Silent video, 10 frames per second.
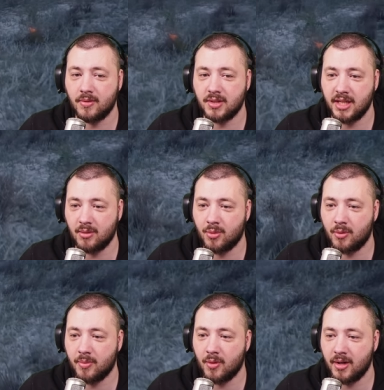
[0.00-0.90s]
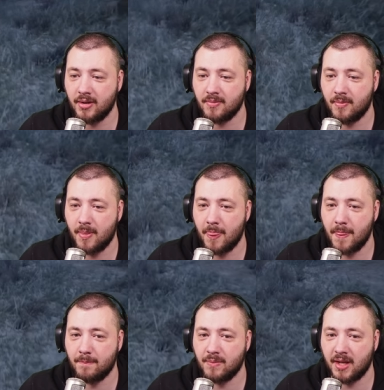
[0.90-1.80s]
teleport point
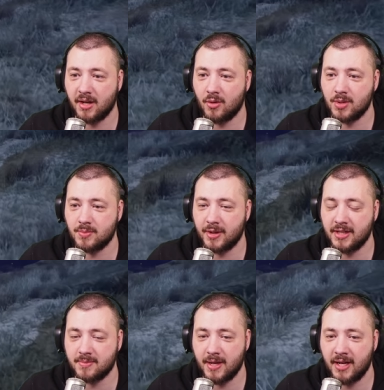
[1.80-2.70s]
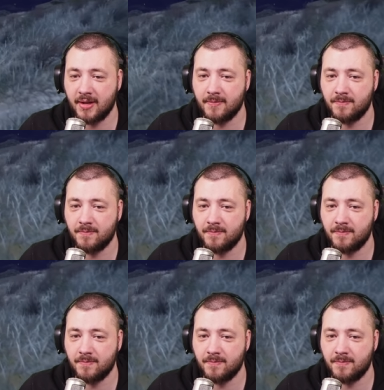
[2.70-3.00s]
that can always bring us back.